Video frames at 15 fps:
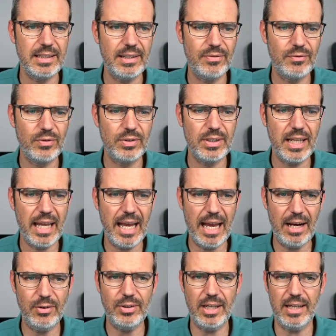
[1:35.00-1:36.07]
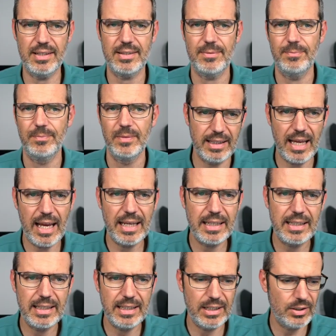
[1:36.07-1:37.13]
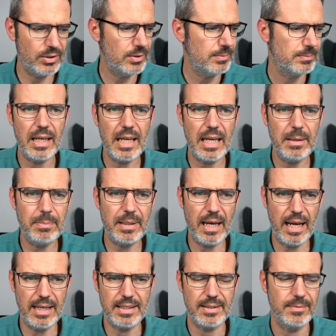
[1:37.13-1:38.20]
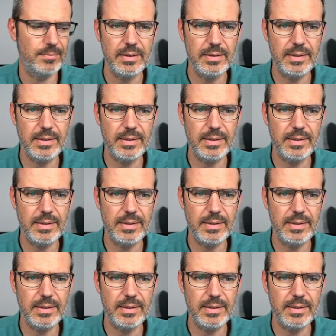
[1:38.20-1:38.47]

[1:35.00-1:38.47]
different areas, like here APIs,